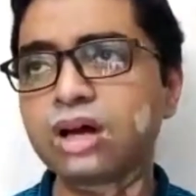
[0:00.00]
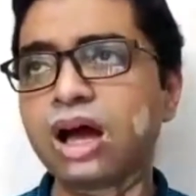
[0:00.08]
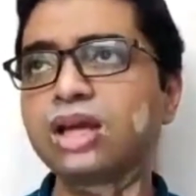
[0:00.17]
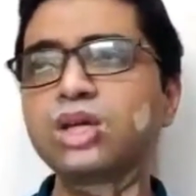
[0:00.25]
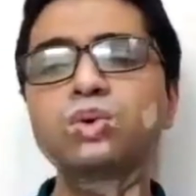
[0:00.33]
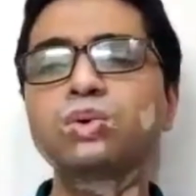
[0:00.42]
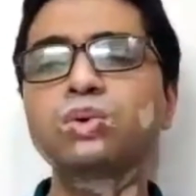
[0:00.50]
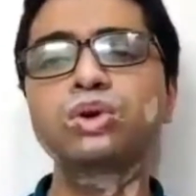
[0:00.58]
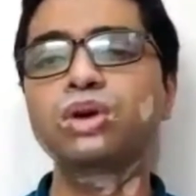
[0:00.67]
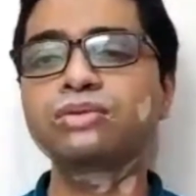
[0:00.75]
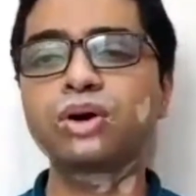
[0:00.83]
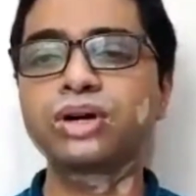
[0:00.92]
you
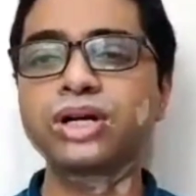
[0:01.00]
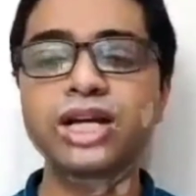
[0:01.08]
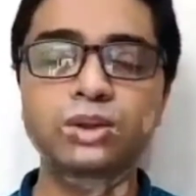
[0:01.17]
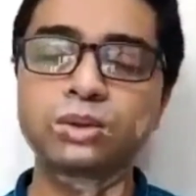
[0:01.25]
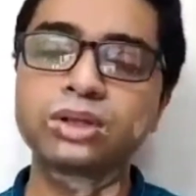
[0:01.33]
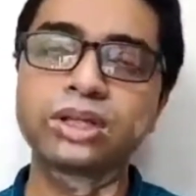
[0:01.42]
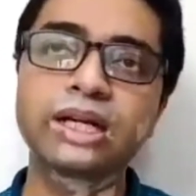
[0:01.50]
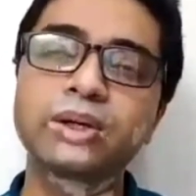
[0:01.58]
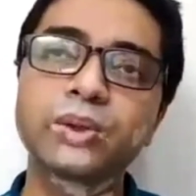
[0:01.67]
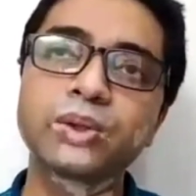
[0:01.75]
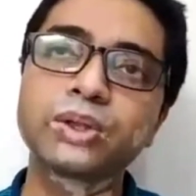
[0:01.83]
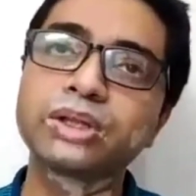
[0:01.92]
have already told that
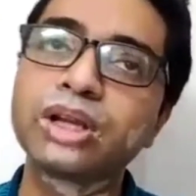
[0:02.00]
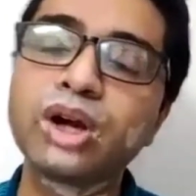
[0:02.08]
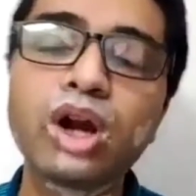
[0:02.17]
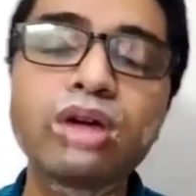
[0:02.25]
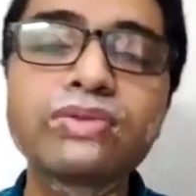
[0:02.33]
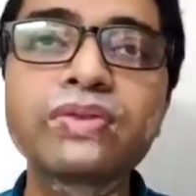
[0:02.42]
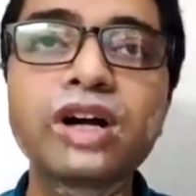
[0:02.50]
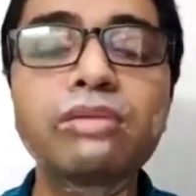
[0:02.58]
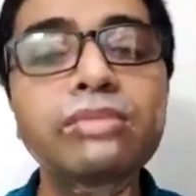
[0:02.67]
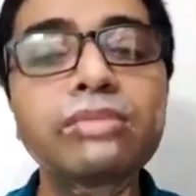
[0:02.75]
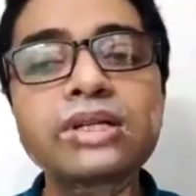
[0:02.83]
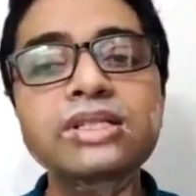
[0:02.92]
a lot of
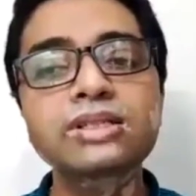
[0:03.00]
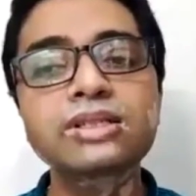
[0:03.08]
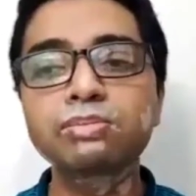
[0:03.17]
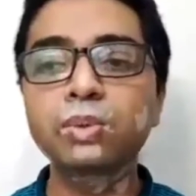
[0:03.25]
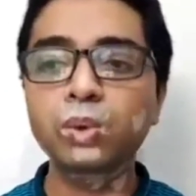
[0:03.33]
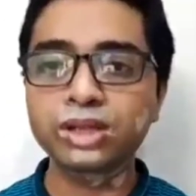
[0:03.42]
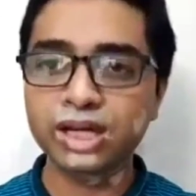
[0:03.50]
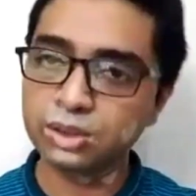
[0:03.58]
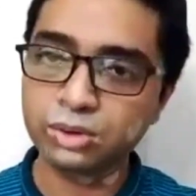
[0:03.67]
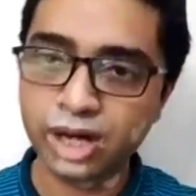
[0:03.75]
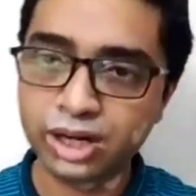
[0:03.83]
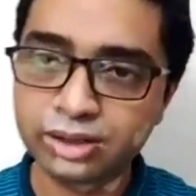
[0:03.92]
government support that
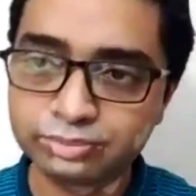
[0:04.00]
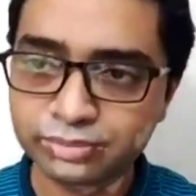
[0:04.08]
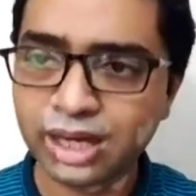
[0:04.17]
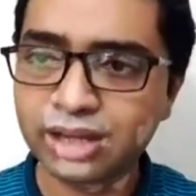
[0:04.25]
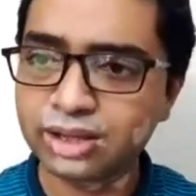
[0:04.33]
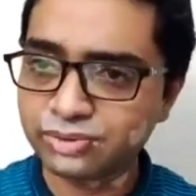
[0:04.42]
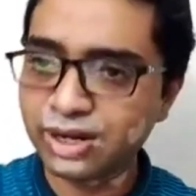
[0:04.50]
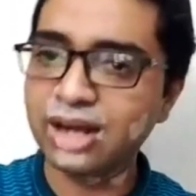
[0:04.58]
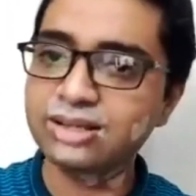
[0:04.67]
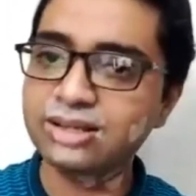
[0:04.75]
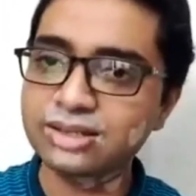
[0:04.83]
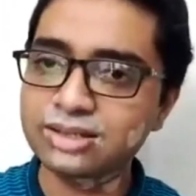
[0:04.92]
you get, and the
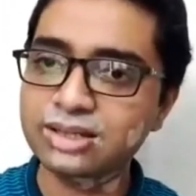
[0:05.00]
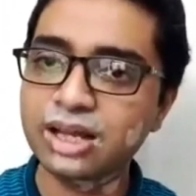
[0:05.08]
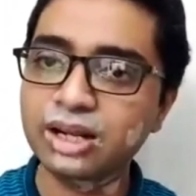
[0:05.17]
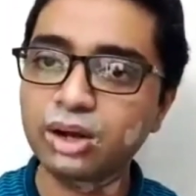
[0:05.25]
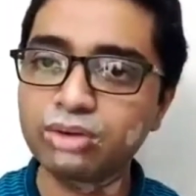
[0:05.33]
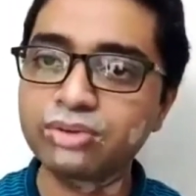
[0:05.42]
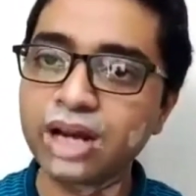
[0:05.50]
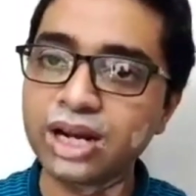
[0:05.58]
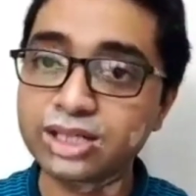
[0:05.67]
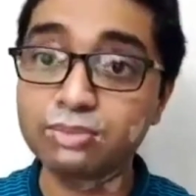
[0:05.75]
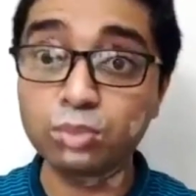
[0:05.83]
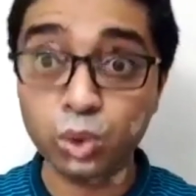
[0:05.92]
finances and
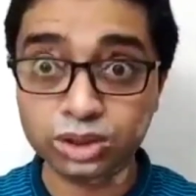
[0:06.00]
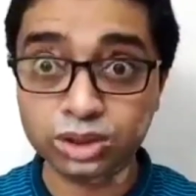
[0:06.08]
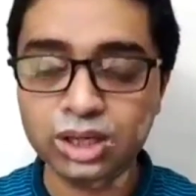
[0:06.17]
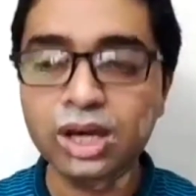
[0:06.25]
non-financial both.